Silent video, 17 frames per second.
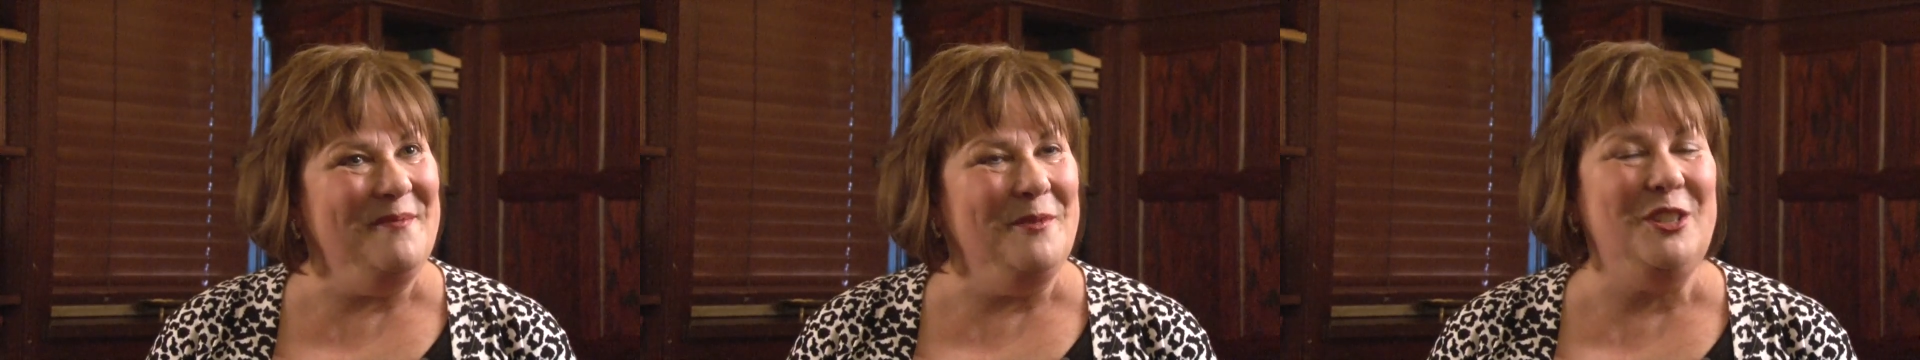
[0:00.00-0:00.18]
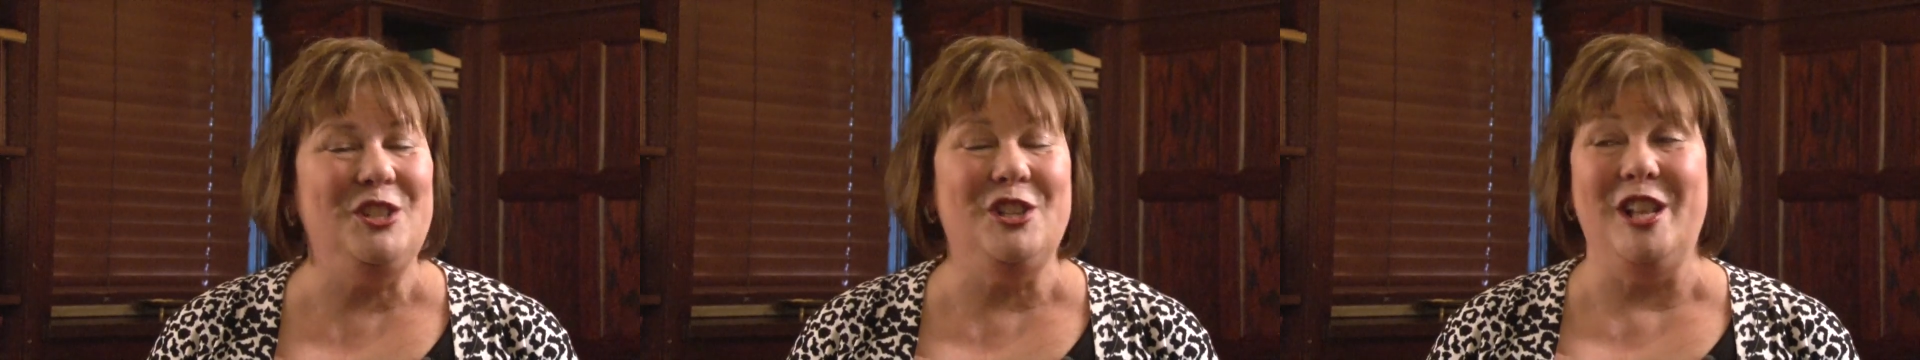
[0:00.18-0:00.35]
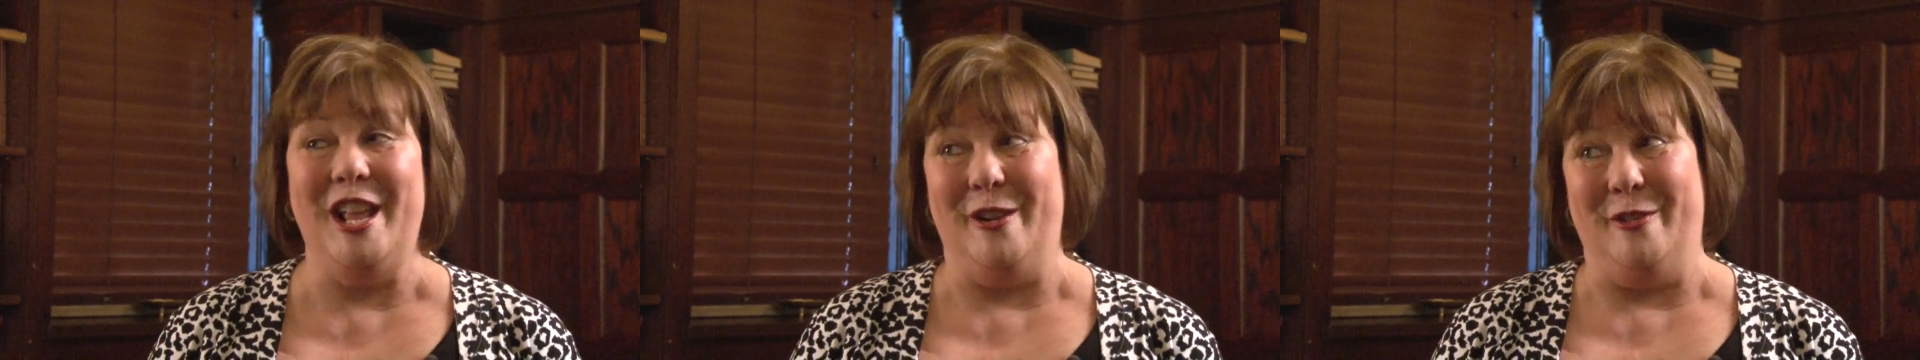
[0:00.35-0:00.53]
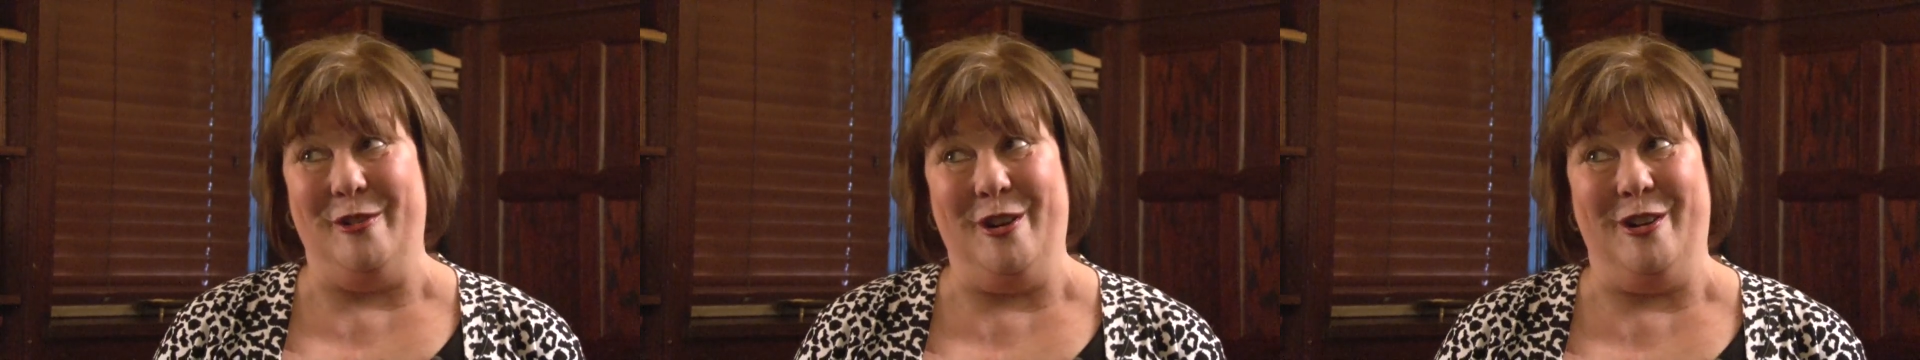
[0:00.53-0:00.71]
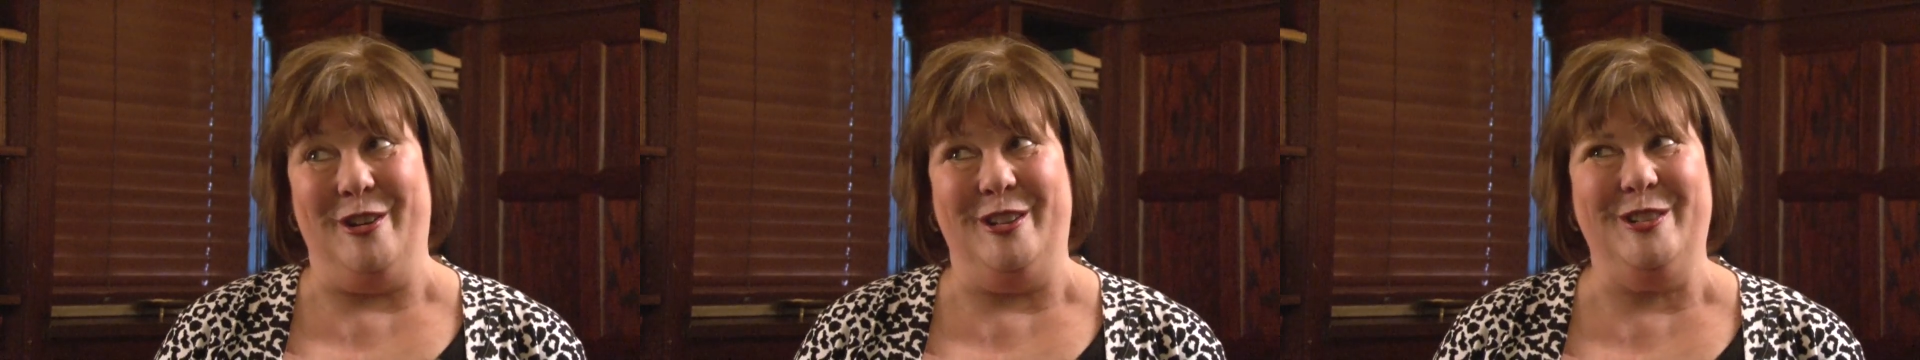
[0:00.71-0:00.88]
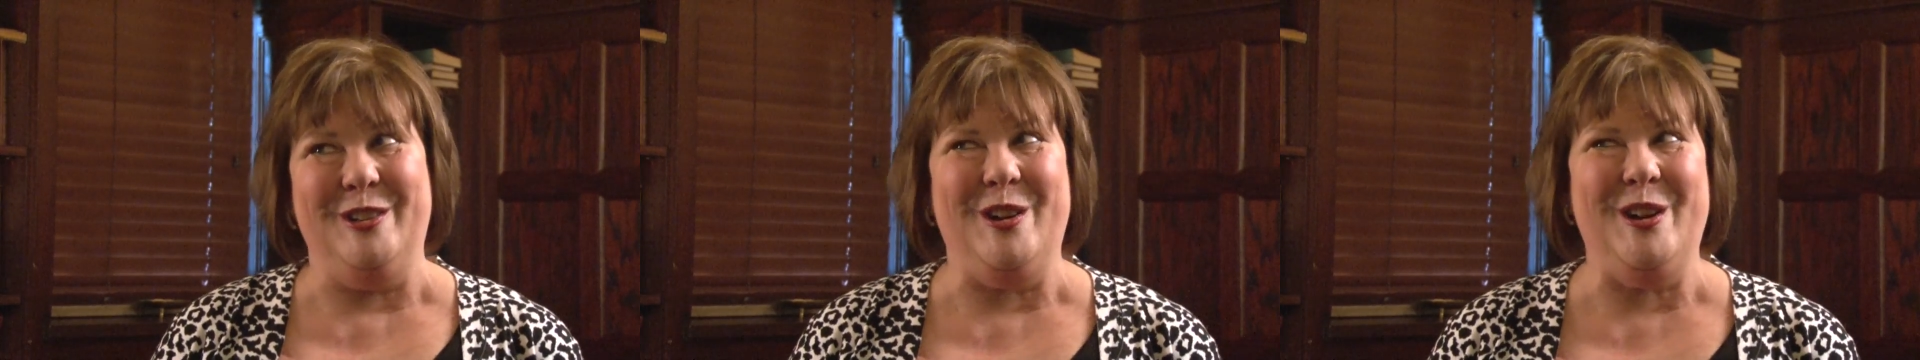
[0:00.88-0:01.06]
which later on
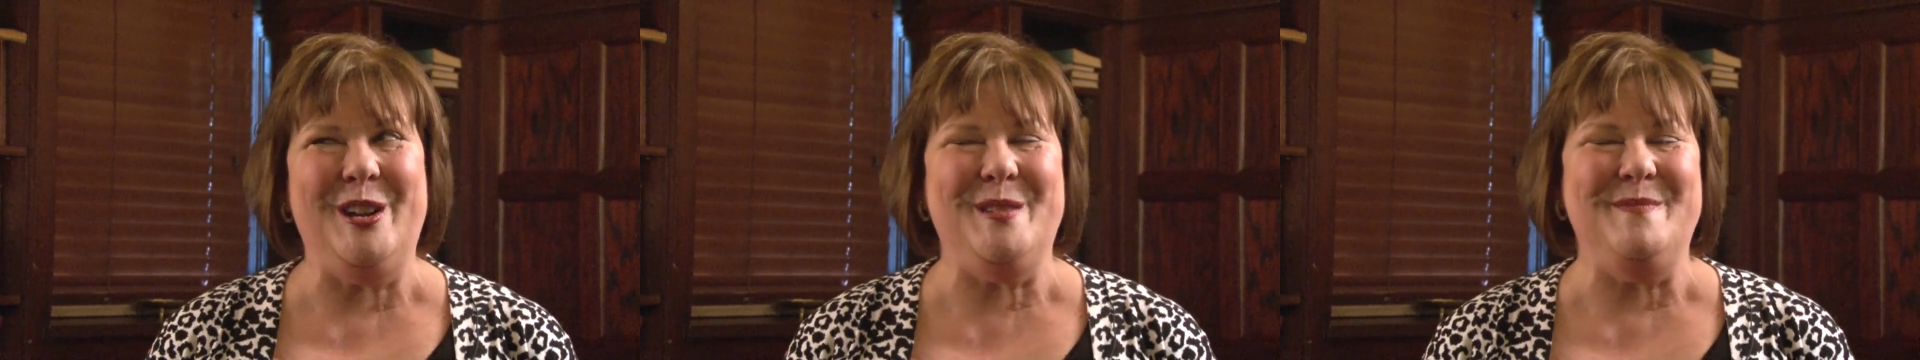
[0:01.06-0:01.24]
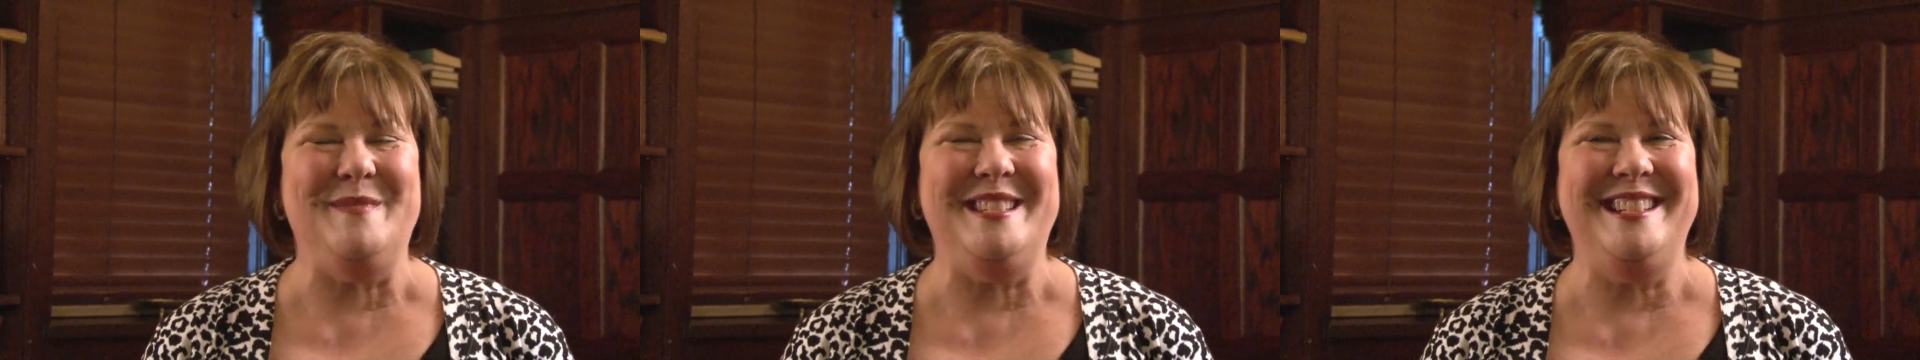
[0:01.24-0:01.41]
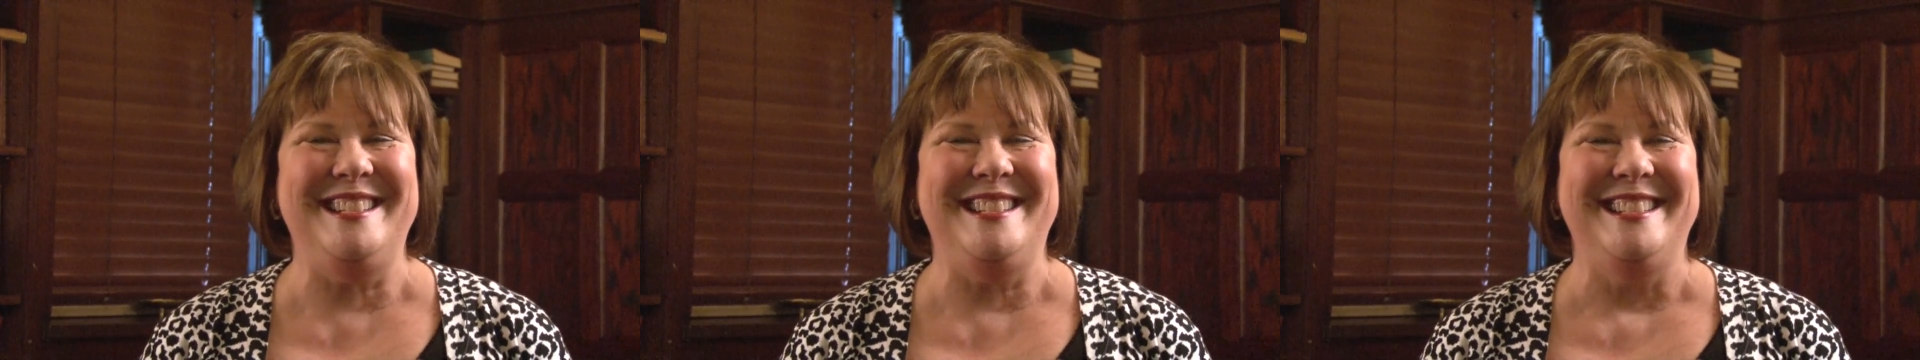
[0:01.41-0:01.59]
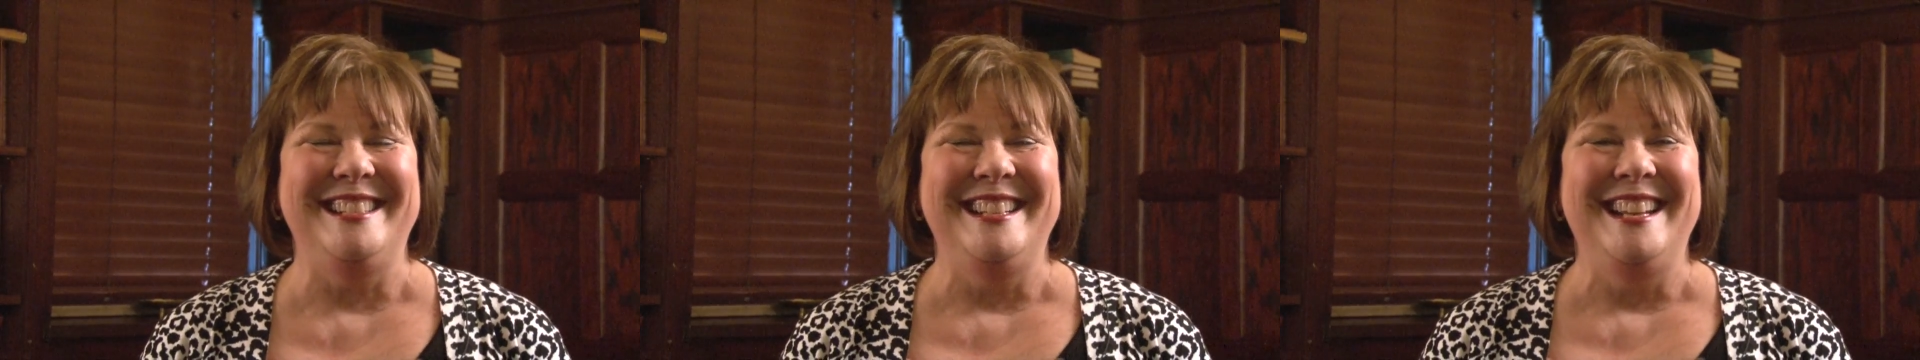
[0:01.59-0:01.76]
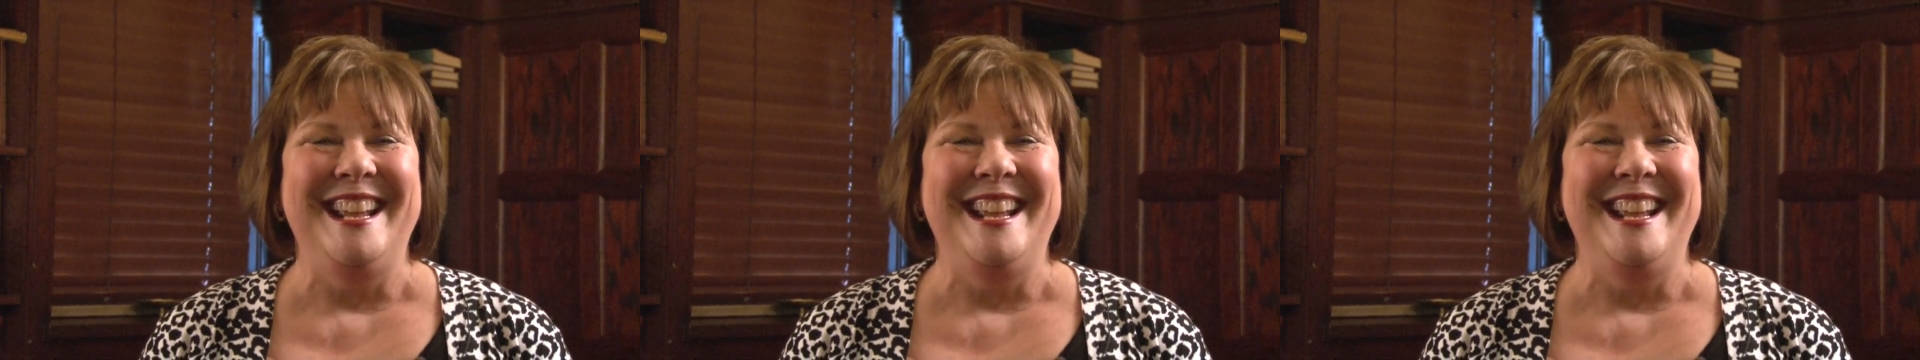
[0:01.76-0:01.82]
is argument,